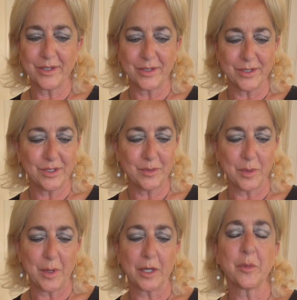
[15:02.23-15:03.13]
or your
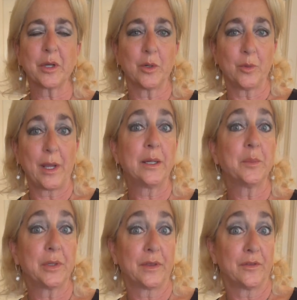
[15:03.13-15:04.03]
supermarket. We're gonna wait and
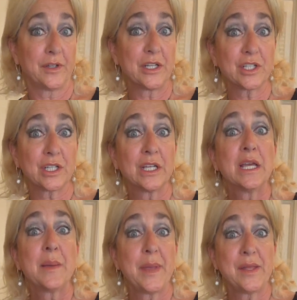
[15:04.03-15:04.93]
put the fresh
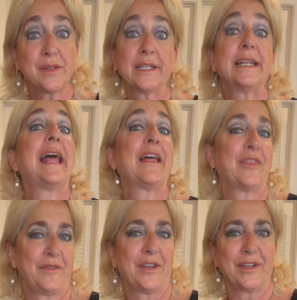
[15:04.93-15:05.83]
basil in at the
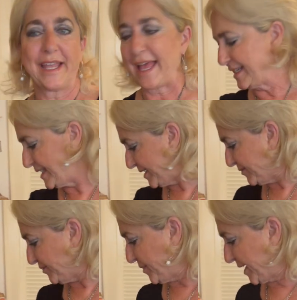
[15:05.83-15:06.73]
very end.
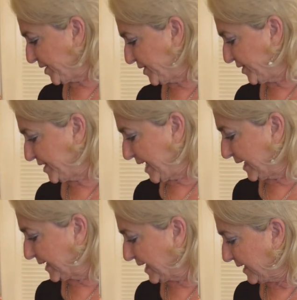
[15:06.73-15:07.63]
because it's
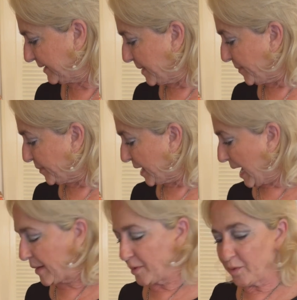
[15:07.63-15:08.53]
delicate.
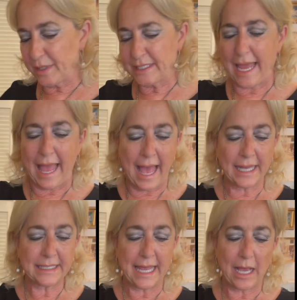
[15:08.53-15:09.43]
I'm going to
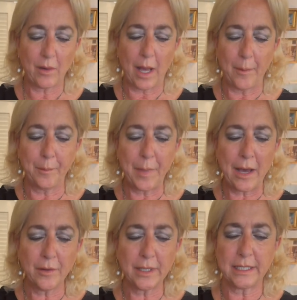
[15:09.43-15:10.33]
add now about a